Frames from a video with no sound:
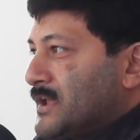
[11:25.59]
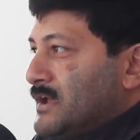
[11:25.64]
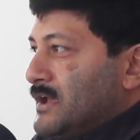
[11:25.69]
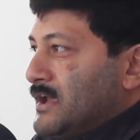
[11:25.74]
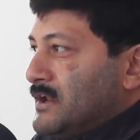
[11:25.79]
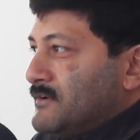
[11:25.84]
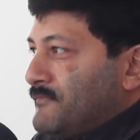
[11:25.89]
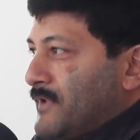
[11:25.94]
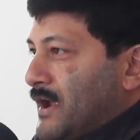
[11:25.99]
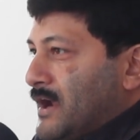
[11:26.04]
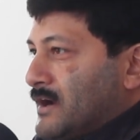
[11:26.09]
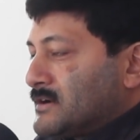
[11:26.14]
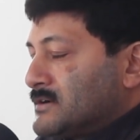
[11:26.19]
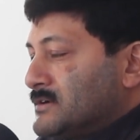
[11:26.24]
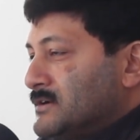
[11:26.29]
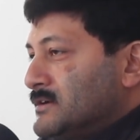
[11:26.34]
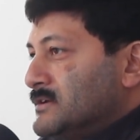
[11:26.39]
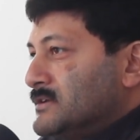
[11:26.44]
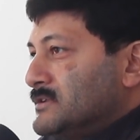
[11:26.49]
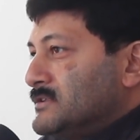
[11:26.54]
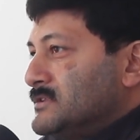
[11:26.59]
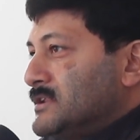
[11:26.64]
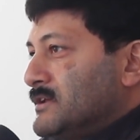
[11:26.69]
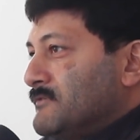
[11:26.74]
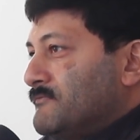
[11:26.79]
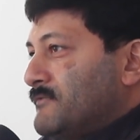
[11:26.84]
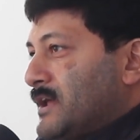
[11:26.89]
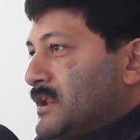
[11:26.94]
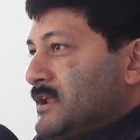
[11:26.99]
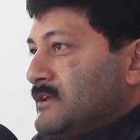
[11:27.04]
In fact, the
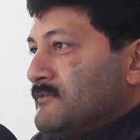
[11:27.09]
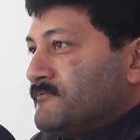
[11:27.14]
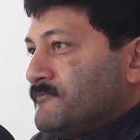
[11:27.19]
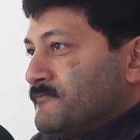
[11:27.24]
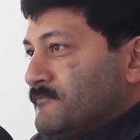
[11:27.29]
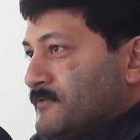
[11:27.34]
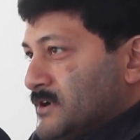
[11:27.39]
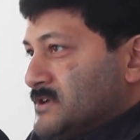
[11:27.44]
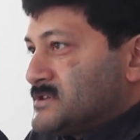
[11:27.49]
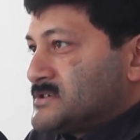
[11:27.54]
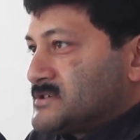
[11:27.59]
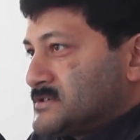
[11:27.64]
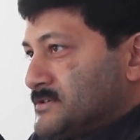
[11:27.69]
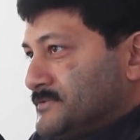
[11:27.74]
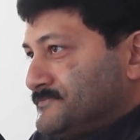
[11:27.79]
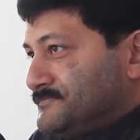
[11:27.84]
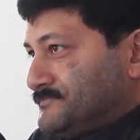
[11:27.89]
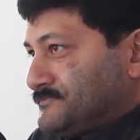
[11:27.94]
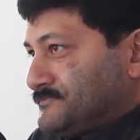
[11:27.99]
very first